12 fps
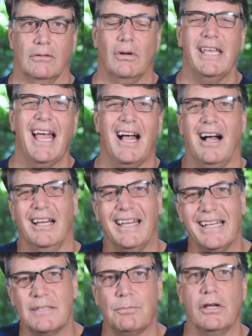Well, yeah,
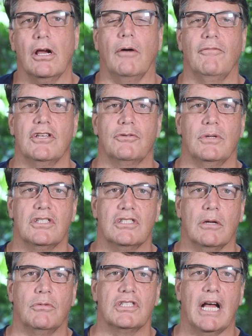it's pretty obvious when
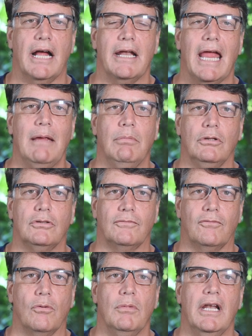someone's unable to
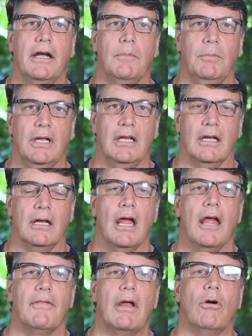formulate opinion.
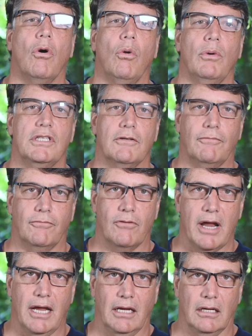They're always
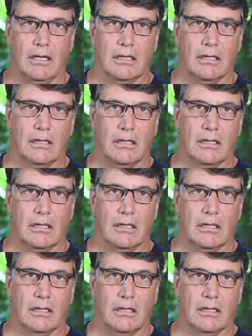afraid